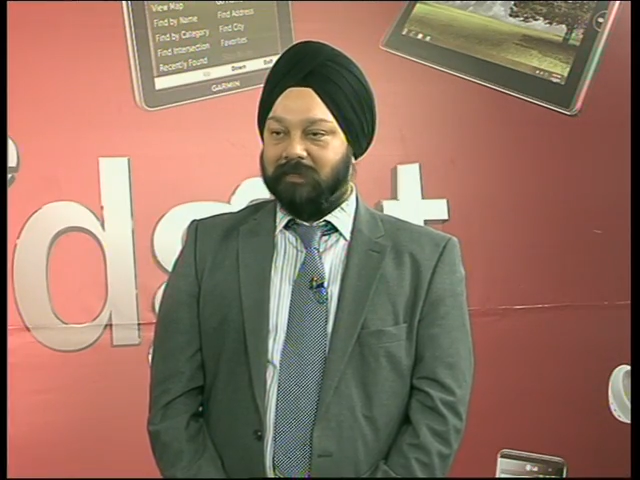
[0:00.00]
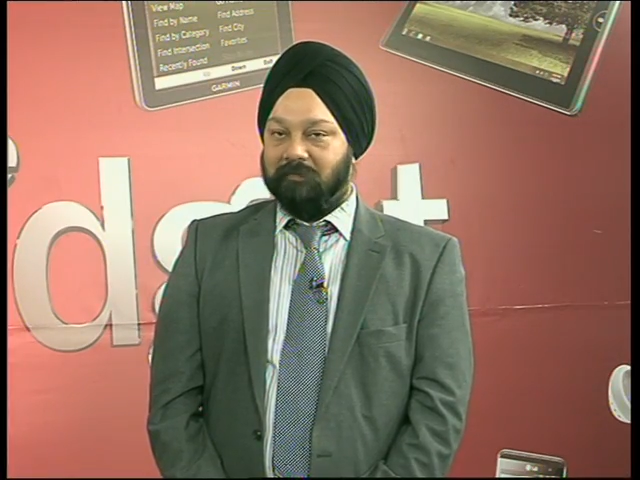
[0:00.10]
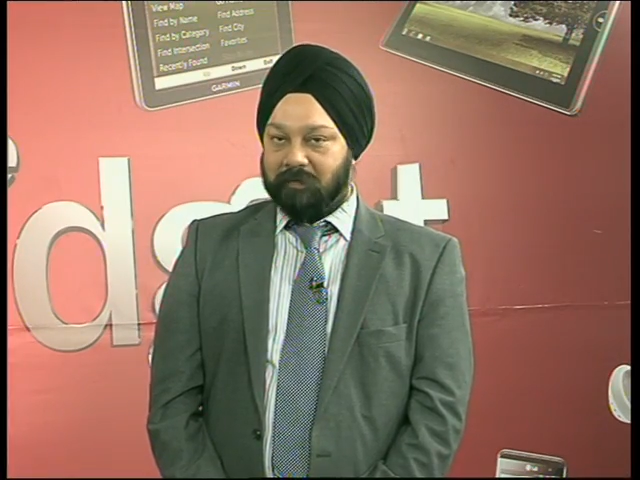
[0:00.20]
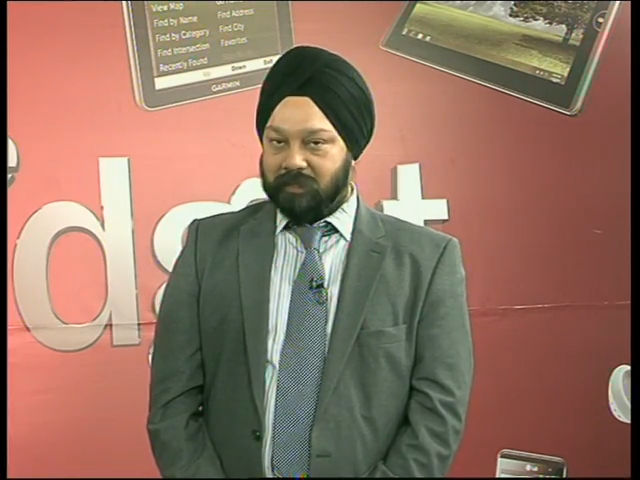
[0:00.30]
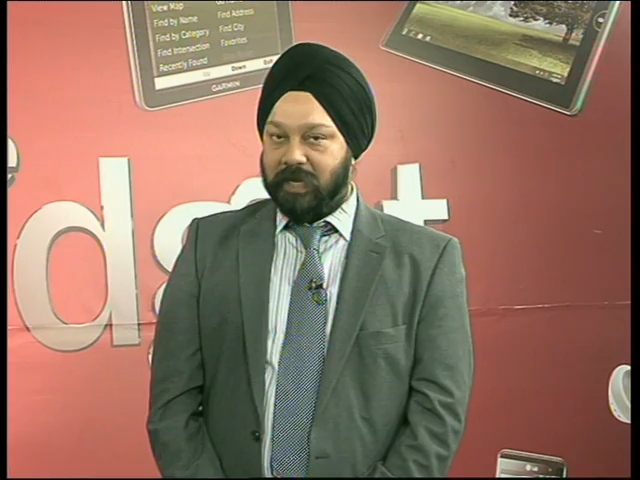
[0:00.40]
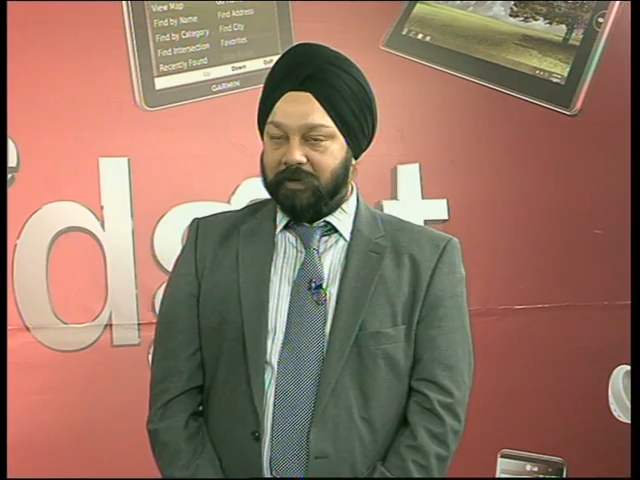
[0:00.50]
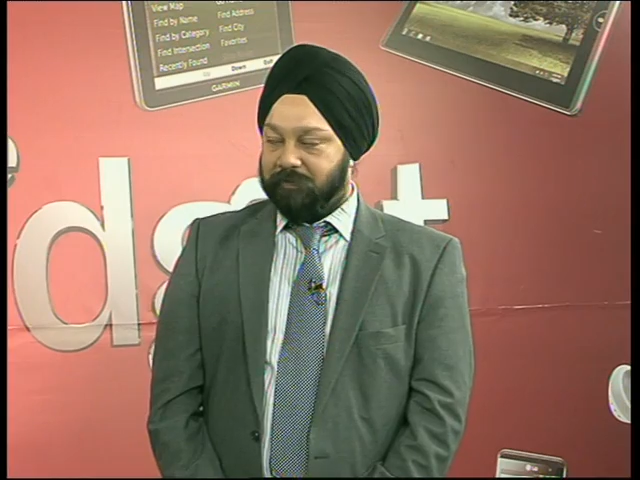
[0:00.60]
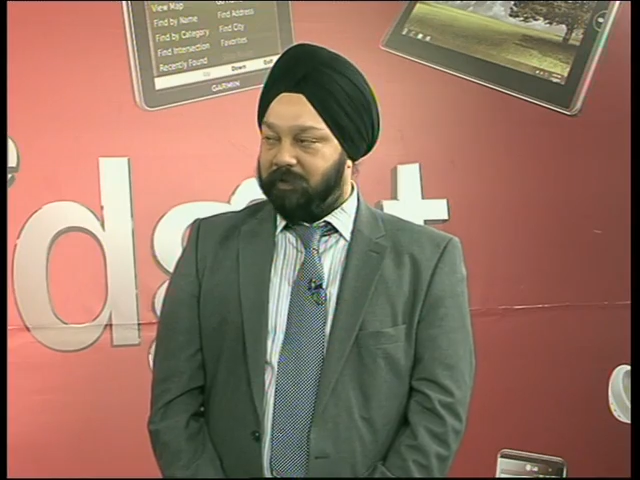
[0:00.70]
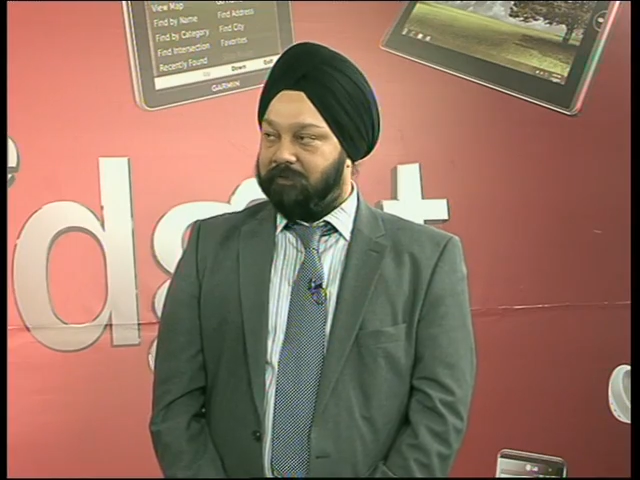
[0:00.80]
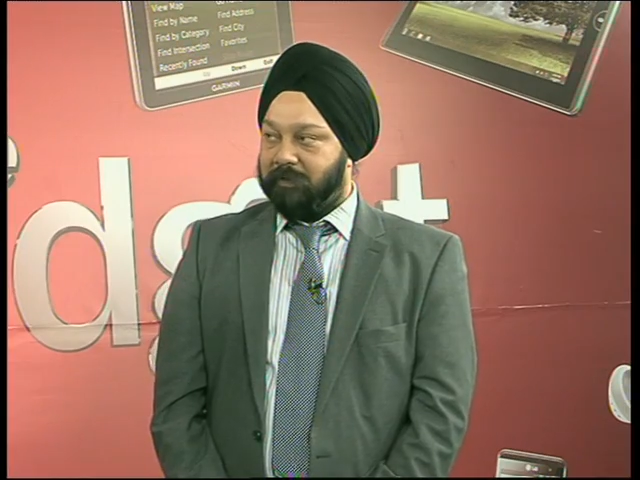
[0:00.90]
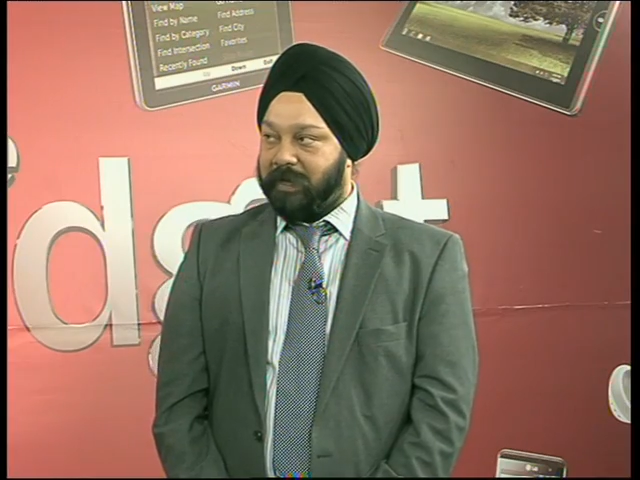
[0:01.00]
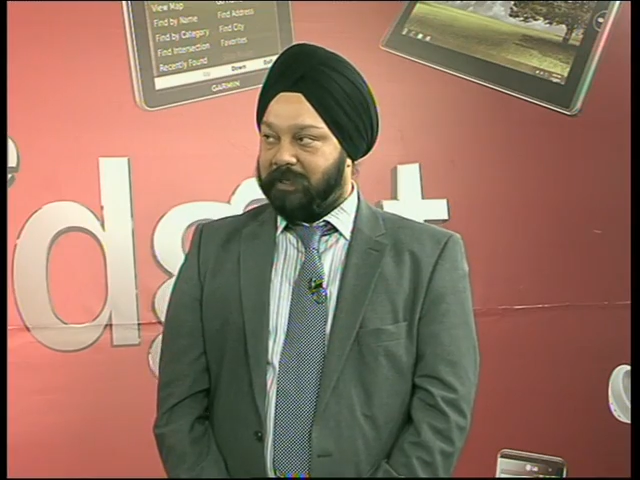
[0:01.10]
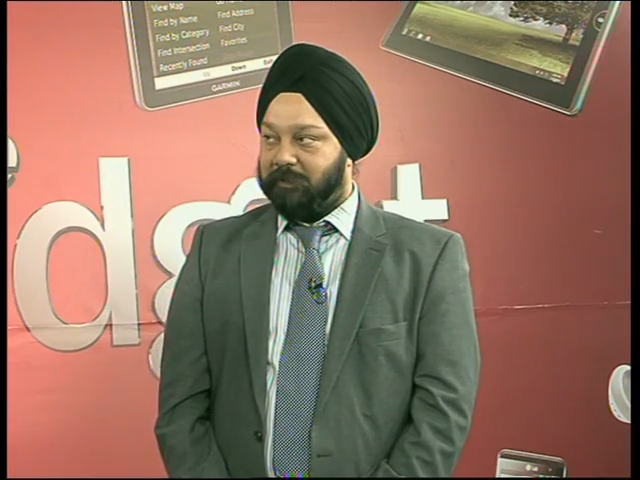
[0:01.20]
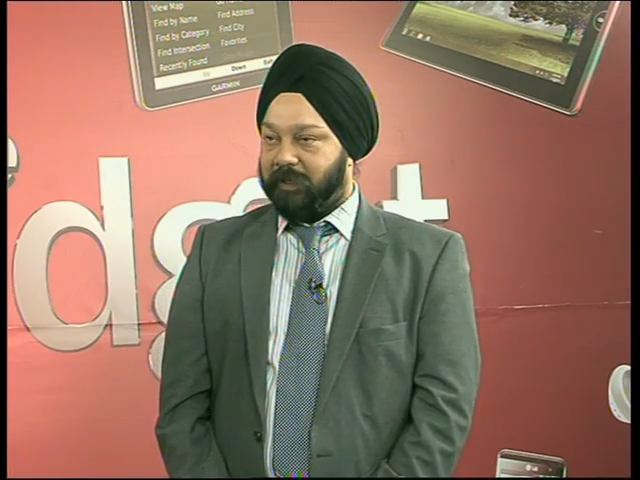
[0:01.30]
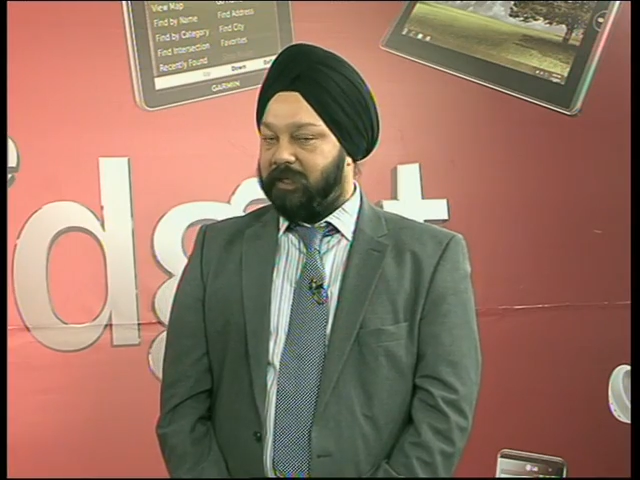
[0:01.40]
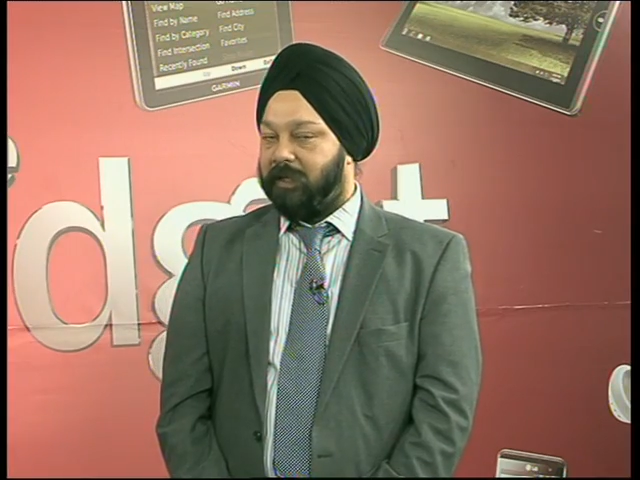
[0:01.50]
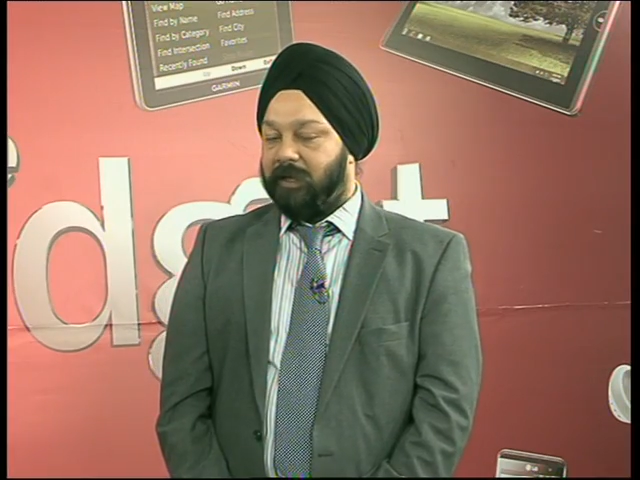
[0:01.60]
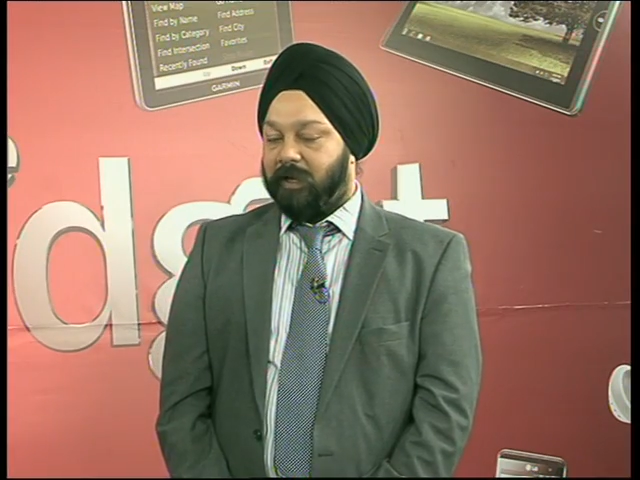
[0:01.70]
that we'll start reviewing from next week,